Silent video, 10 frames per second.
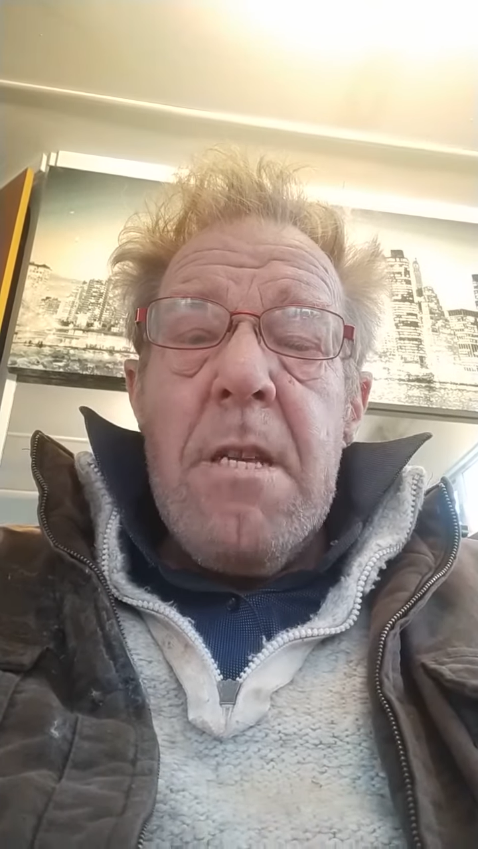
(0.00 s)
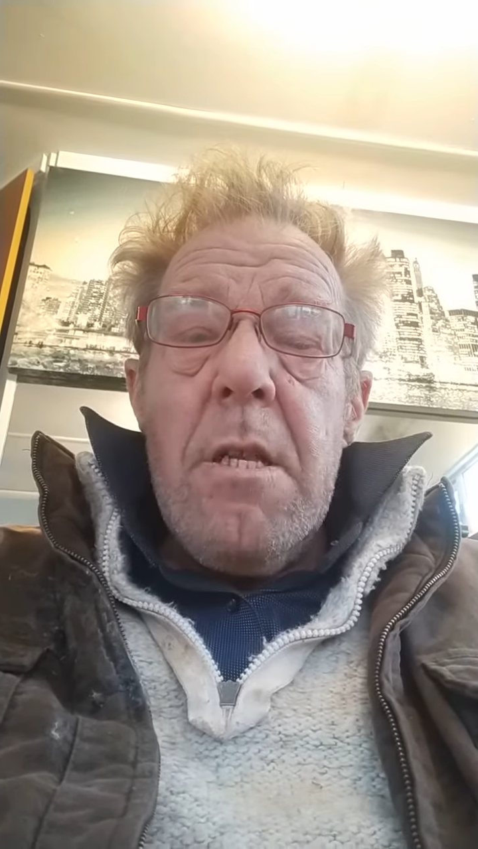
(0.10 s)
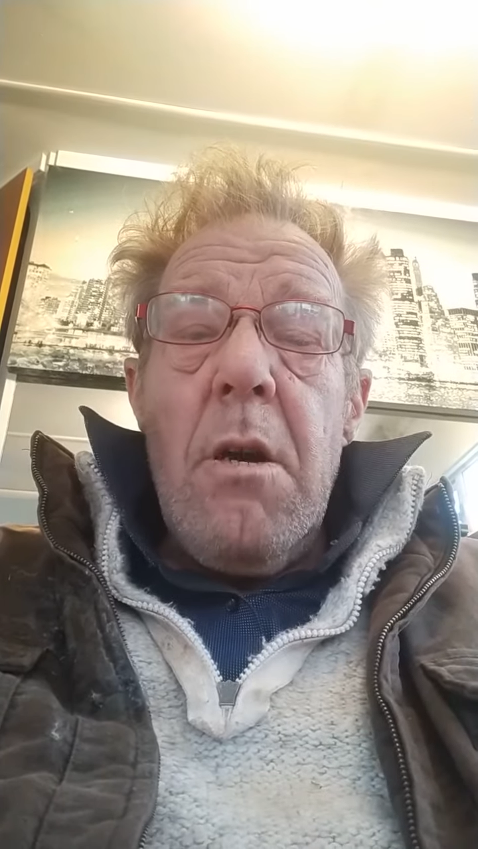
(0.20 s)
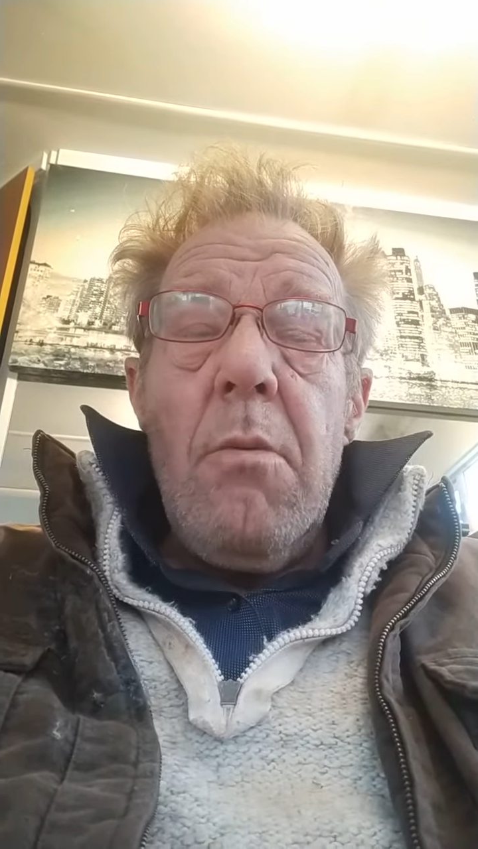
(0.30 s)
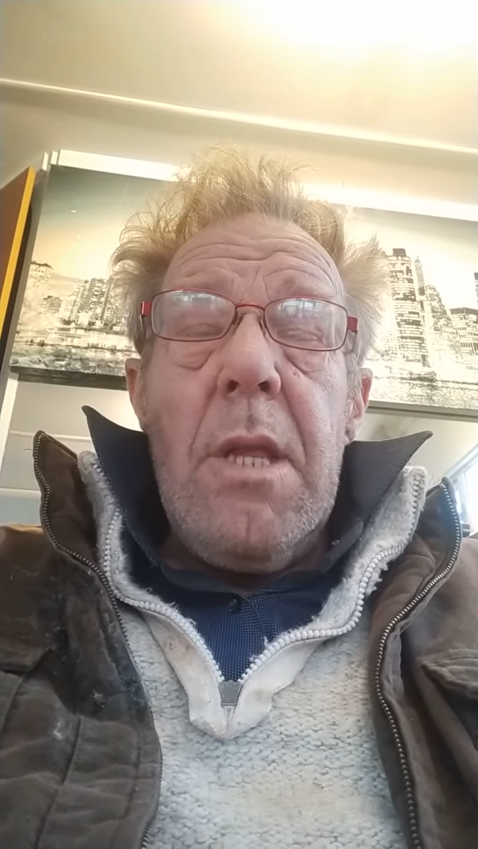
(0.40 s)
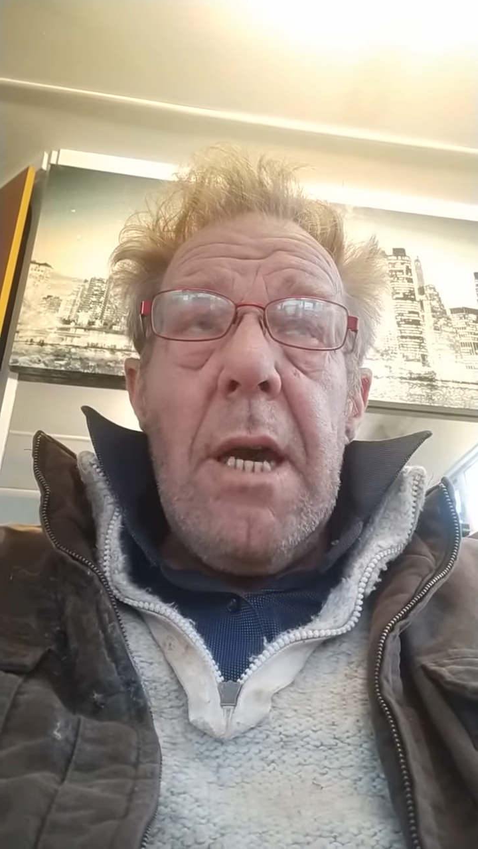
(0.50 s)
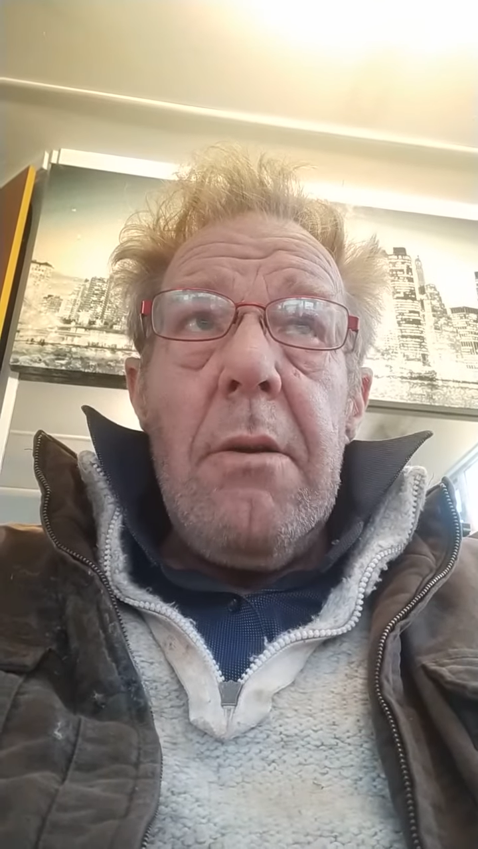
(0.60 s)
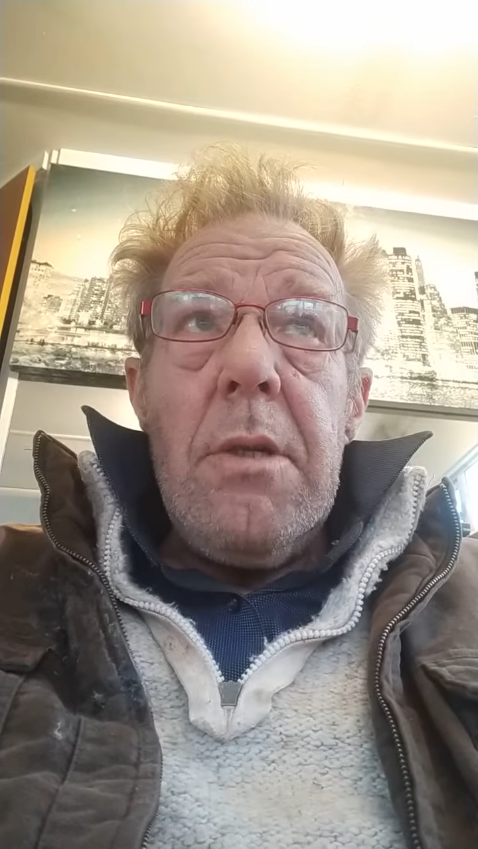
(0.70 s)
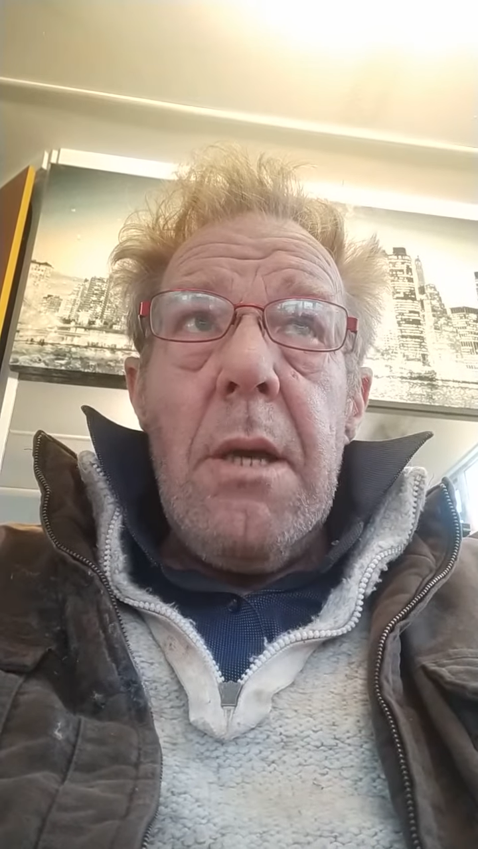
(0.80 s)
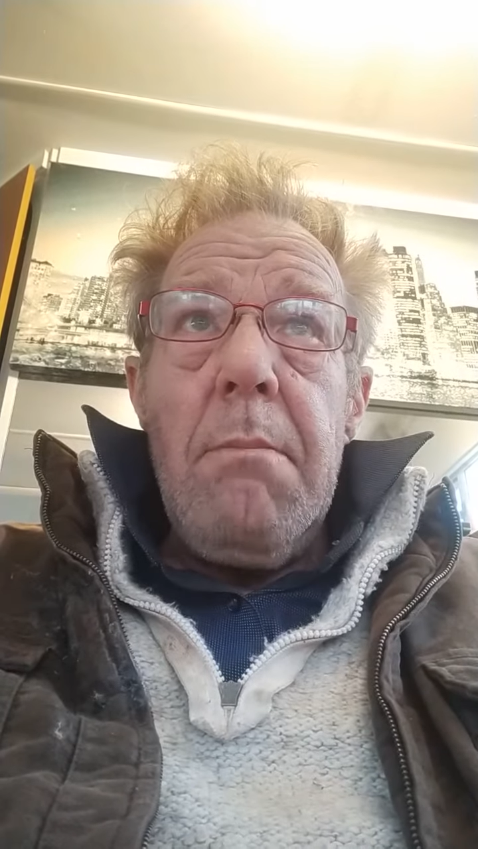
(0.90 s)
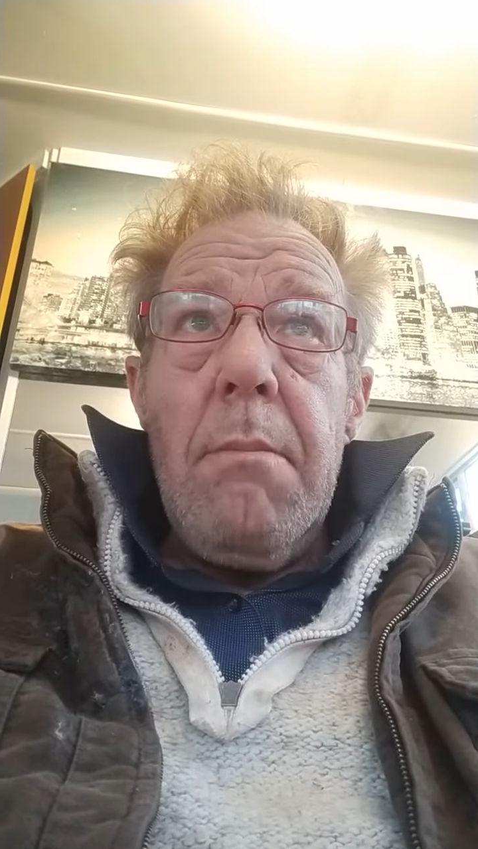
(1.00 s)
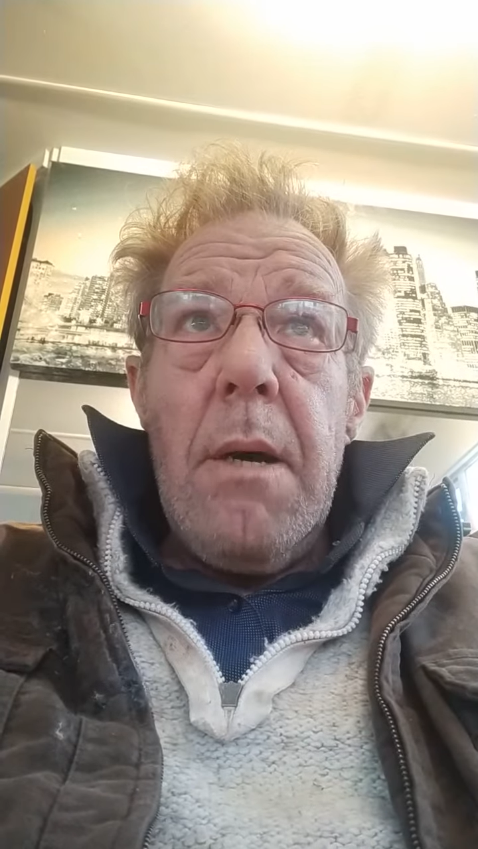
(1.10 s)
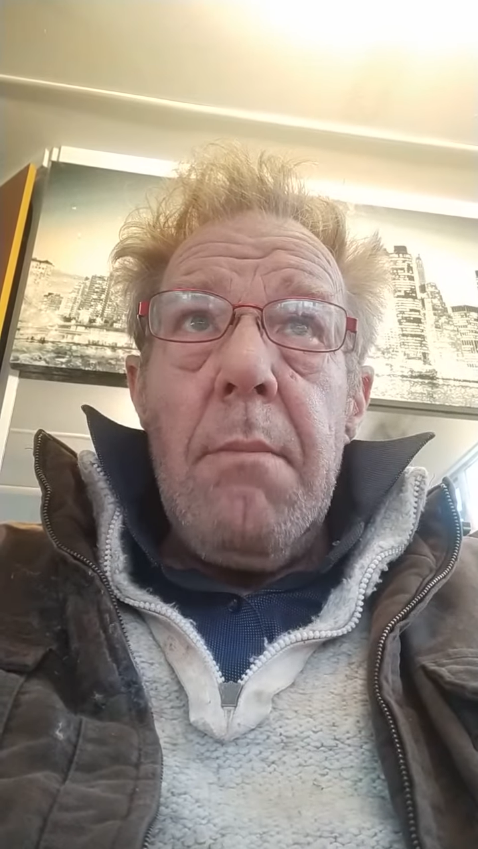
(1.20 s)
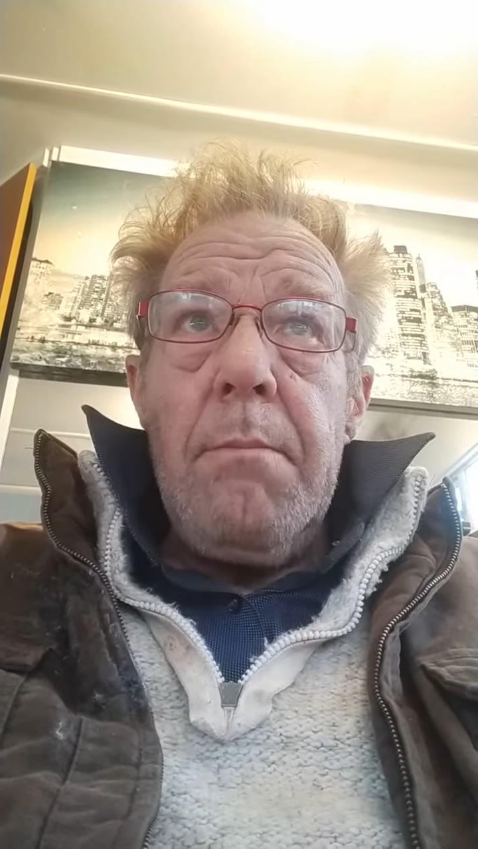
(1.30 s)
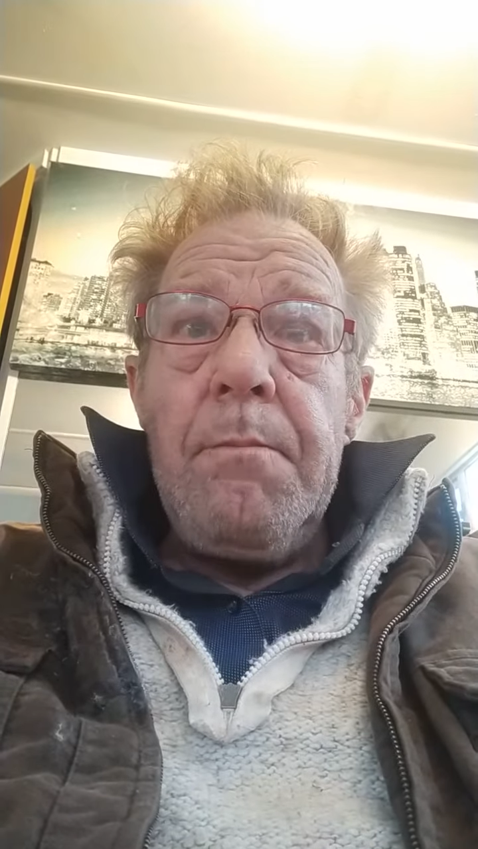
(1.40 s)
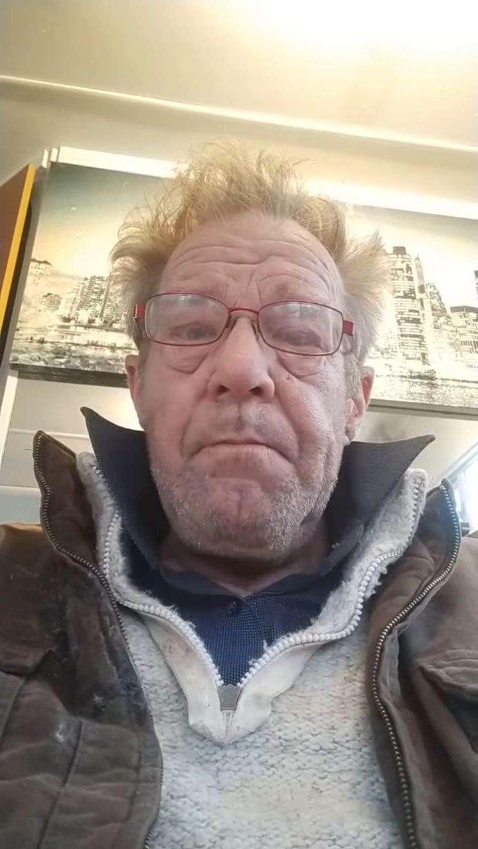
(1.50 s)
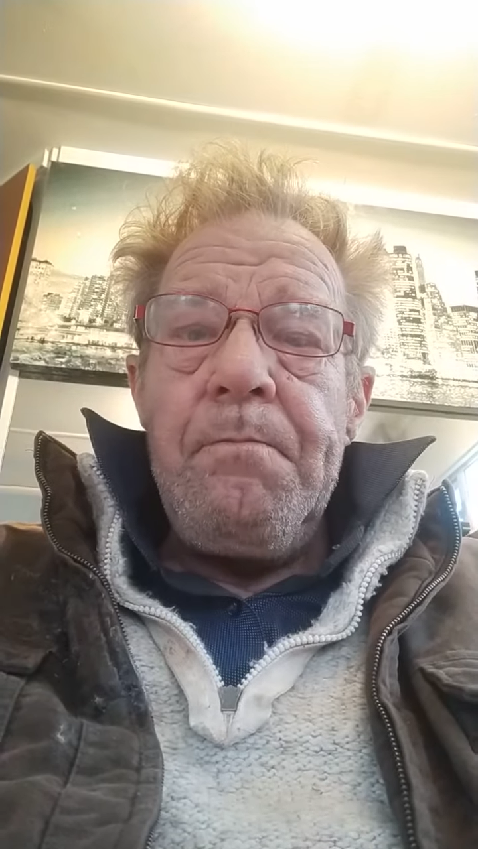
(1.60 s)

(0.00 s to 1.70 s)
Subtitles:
not without some